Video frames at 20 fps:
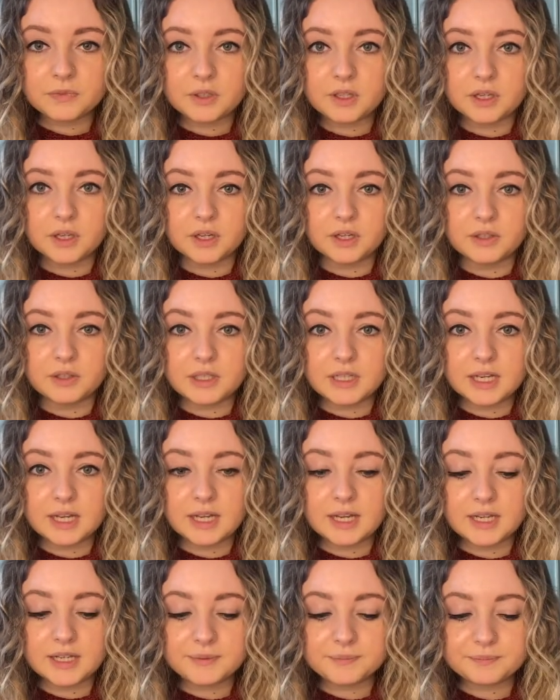
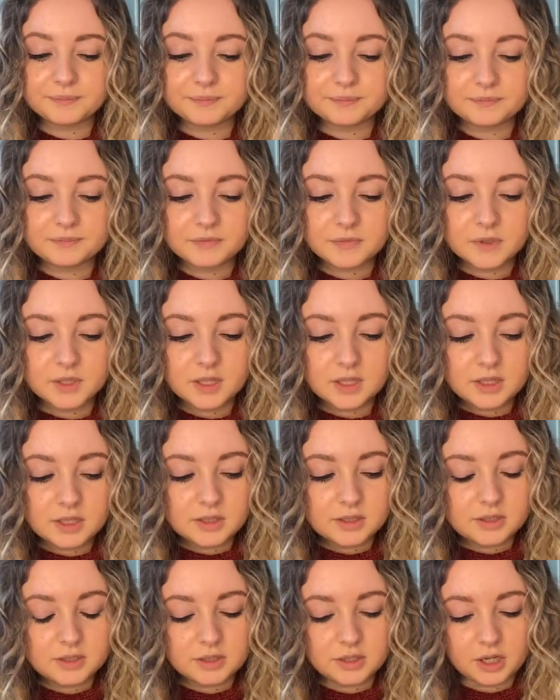Okay,
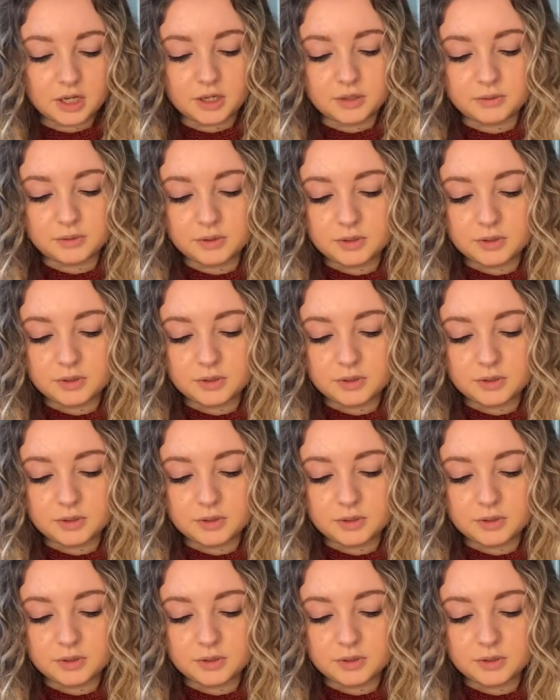so